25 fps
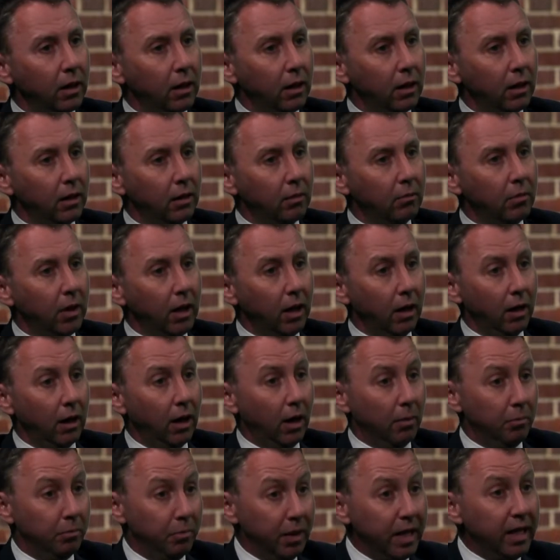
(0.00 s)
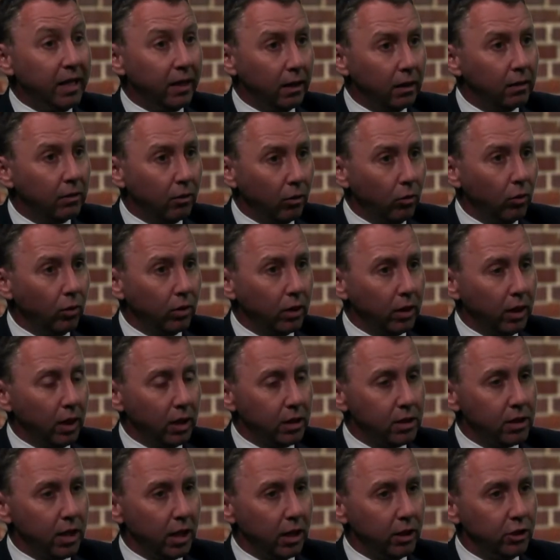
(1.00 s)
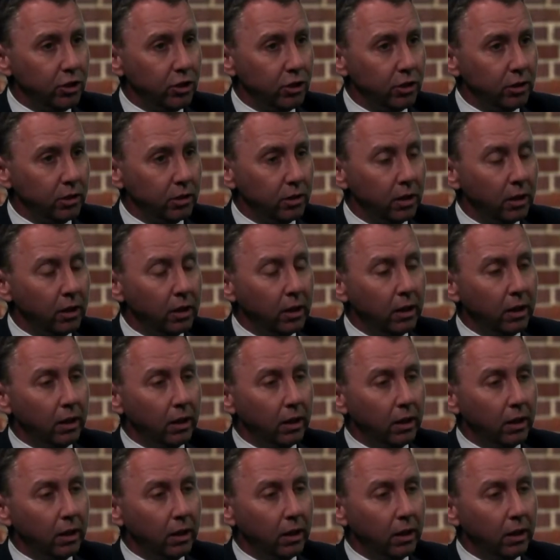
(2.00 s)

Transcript: a bigger organisation